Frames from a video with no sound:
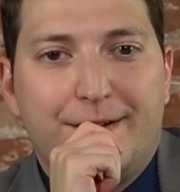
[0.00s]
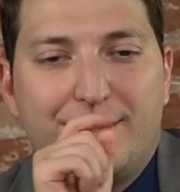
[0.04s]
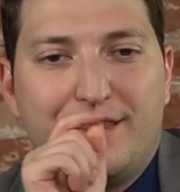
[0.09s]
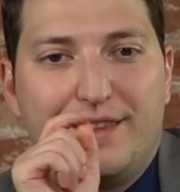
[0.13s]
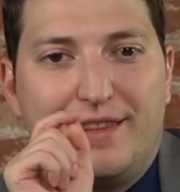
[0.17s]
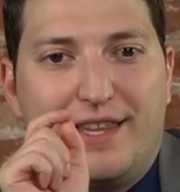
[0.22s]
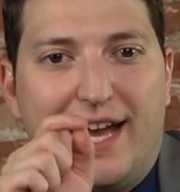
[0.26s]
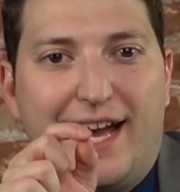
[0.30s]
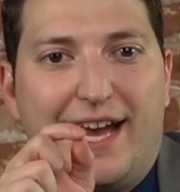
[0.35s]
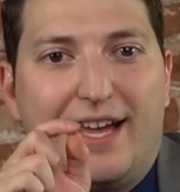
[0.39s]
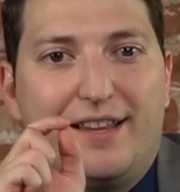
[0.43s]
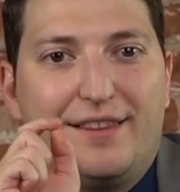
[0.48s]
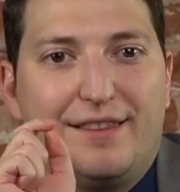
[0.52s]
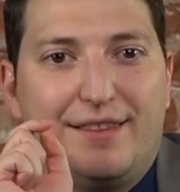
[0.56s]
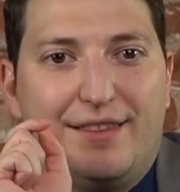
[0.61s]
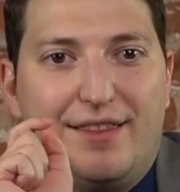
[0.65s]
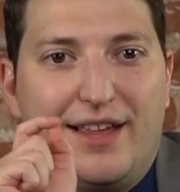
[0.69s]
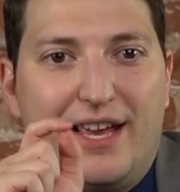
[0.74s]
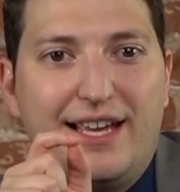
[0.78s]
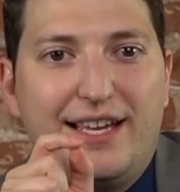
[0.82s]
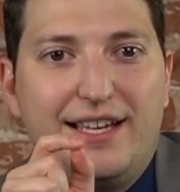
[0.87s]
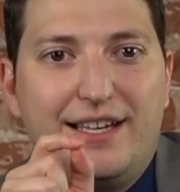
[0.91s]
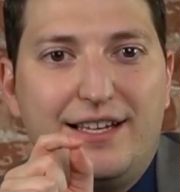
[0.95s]
that
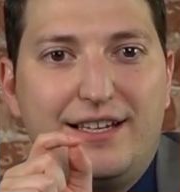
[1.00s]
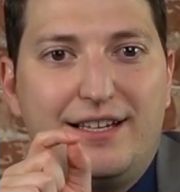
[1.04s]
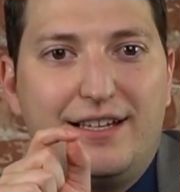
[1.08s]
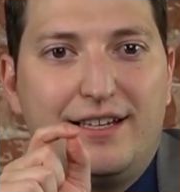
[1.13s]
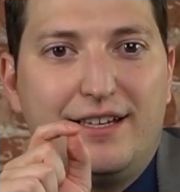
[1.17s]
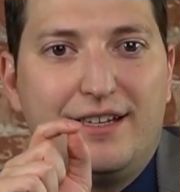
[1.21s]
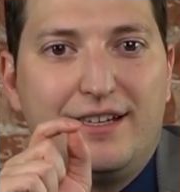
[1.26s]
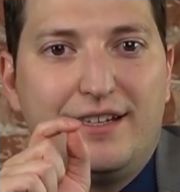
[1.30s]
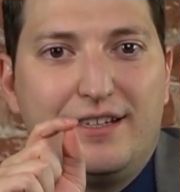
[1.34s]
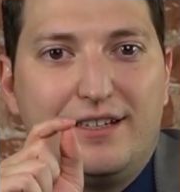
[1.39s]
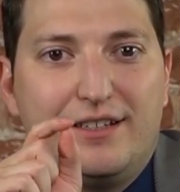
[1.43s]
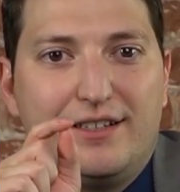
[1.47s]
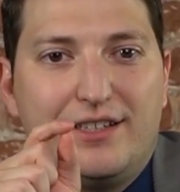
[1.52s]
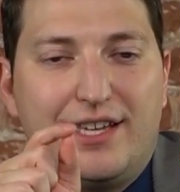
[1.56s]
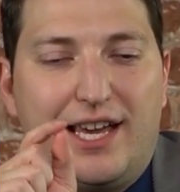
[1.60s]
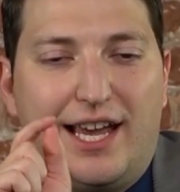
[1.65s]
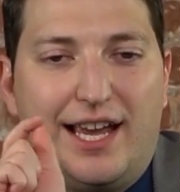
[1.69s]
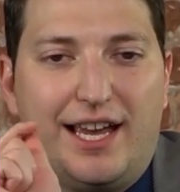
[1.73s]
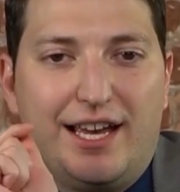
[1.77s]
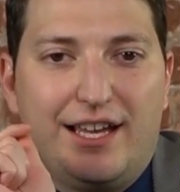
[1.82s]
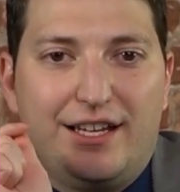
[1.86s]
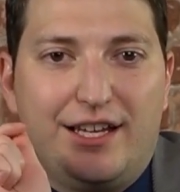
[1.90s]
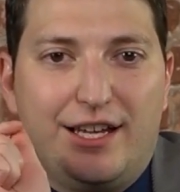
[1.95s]
they
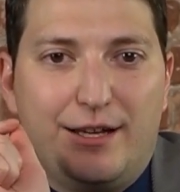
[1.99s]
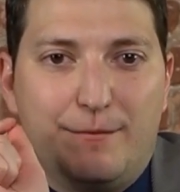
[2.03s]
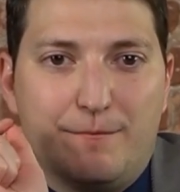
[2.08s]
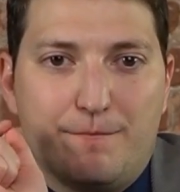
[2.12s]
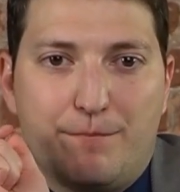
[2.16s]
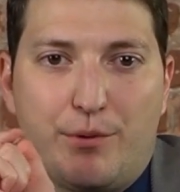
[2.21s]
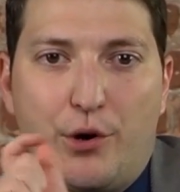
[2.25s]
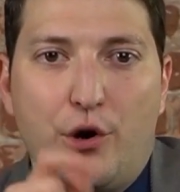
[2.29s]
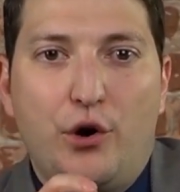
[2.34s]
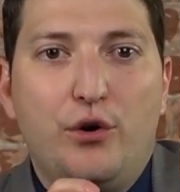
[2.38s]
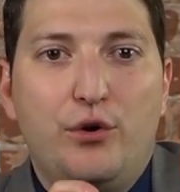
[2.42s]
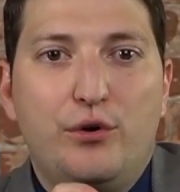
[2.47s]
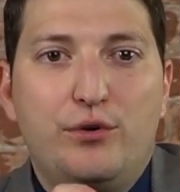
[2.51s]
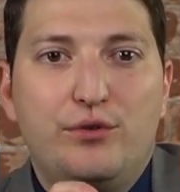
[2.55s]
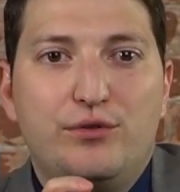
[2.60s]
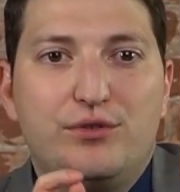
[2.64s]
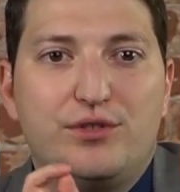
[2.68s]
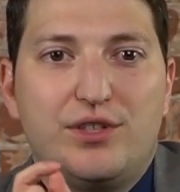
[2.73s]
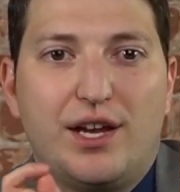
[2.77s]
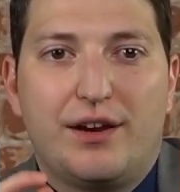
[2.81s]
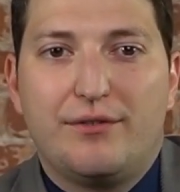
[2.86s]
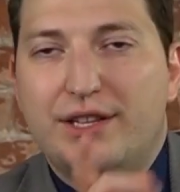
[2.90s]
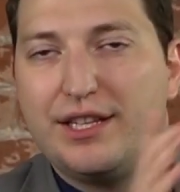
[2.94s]
can
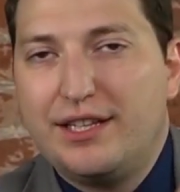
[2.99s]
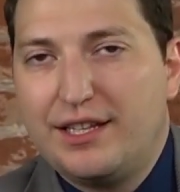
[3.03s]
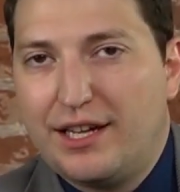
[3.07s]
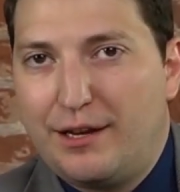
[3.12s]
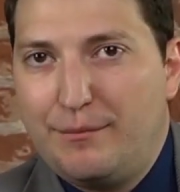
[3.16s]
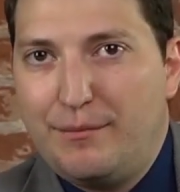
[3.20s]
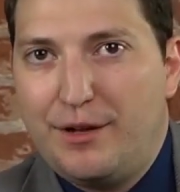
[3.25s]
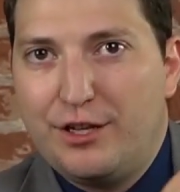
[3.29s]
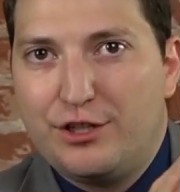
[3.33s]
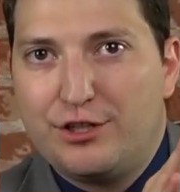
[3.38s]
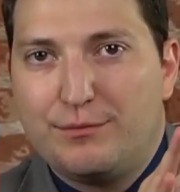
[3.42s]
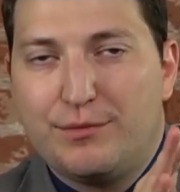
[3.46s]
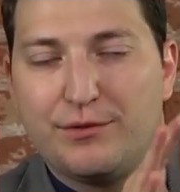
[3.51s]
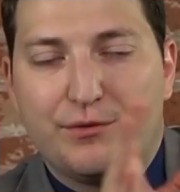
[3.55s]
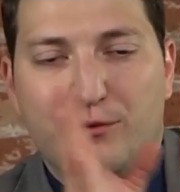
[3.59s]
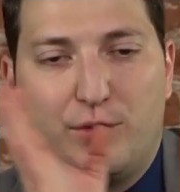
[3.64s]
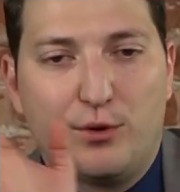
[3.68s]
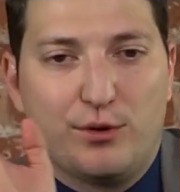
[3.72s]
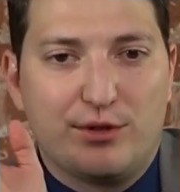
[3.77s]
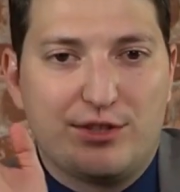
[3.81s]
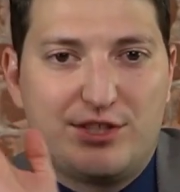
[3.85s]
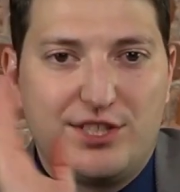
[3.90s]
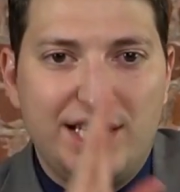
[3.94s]
impose everything that I mentioned
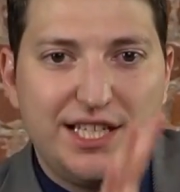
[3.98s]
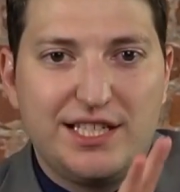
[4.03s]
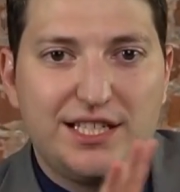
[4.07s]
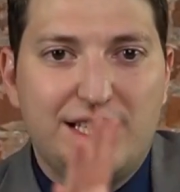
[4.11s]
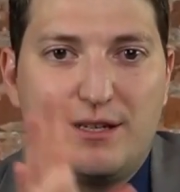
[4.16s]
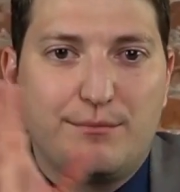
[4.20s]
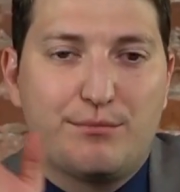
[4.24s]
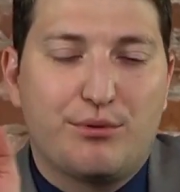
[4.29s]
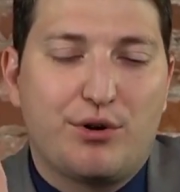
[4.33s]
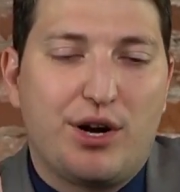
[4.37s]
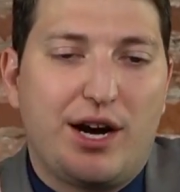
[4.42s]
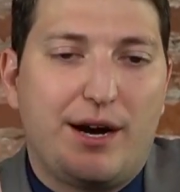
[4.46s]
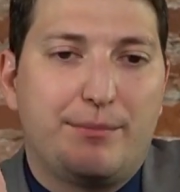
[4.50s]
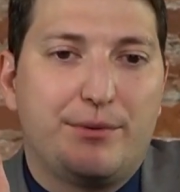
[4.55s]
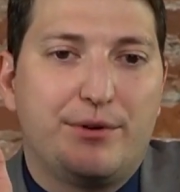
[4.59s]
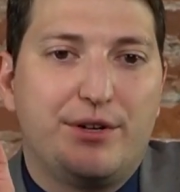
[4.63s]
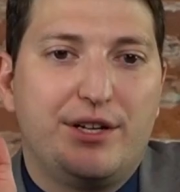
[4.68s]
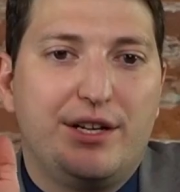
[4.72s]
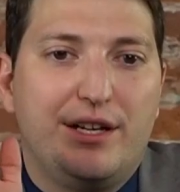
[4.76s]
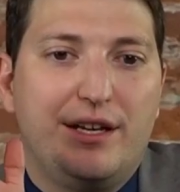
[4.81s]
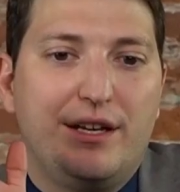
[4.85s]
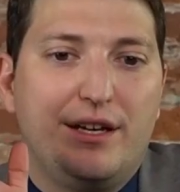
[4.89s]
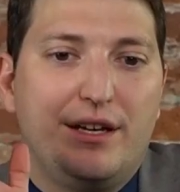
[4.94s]
before: seizing
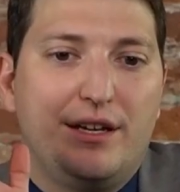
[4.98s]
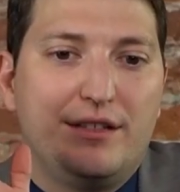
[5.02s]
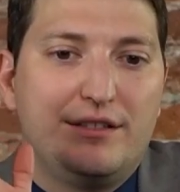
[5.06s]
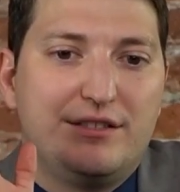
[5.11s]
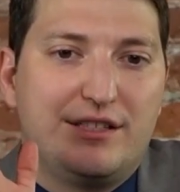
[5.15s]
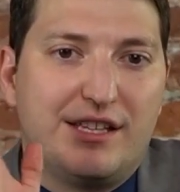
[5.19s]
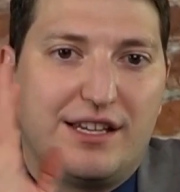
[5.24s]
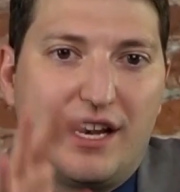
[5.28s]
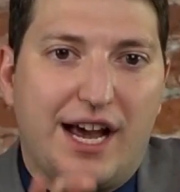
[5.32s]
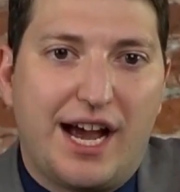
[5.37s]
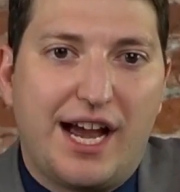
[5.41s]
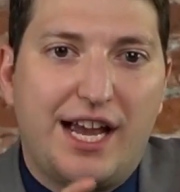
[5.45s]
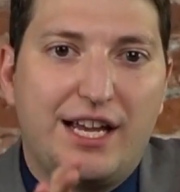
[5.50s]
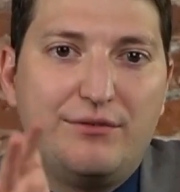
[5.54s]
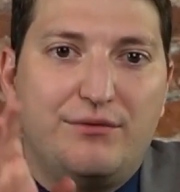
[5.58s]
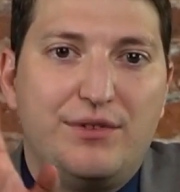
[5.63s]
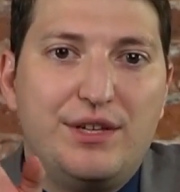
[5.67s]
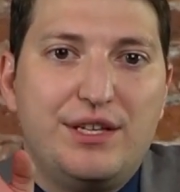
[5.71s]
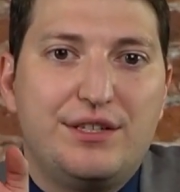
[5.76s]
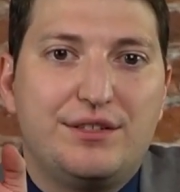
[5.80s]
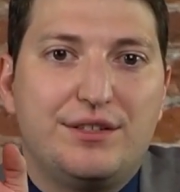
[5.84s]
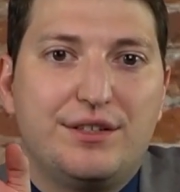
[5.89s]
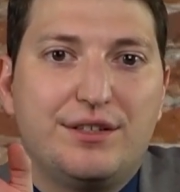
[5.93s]
property, denying
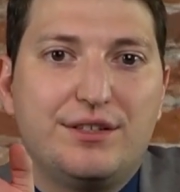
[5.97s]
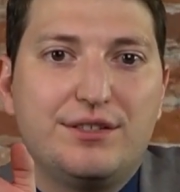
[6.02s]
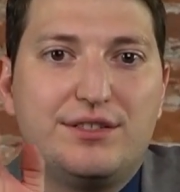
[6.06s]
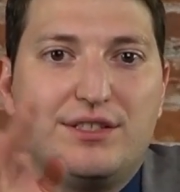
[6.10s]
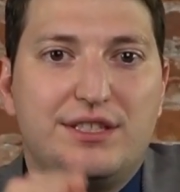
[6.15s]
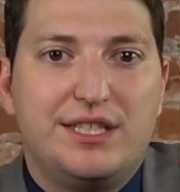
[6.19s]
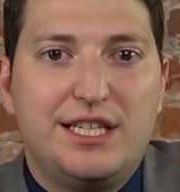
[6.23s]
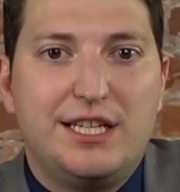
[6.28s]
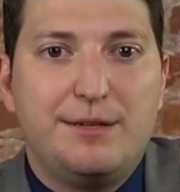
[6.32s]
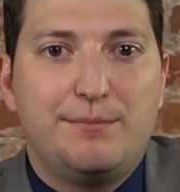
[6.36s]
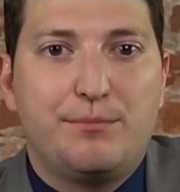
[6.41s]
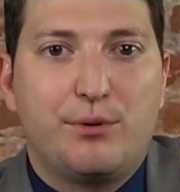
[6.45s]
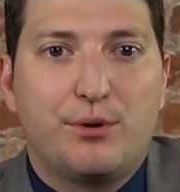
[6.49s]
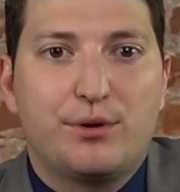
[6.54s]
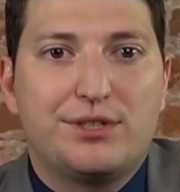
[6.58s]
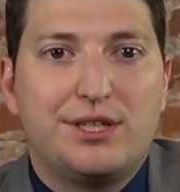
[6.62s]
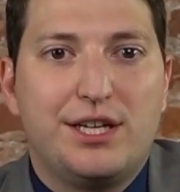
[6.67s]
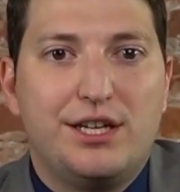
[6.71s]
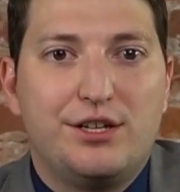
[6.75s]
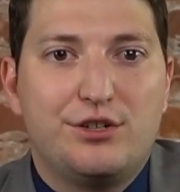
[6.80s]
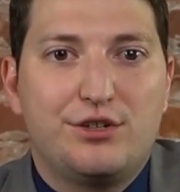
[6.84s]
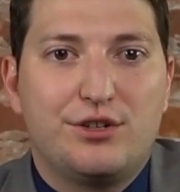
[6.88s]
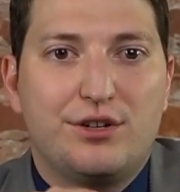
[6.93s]
visas,
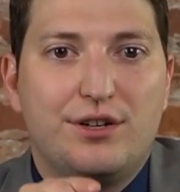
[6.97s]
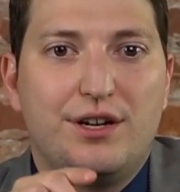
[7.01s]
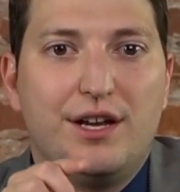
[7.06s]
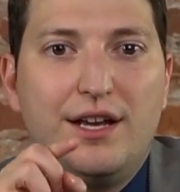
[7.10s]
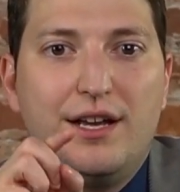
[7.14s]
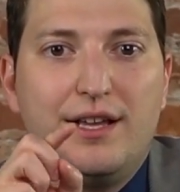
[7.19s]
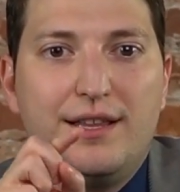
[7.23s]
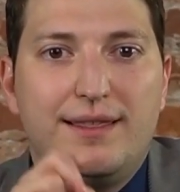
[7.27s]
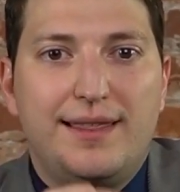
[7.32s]
deportation.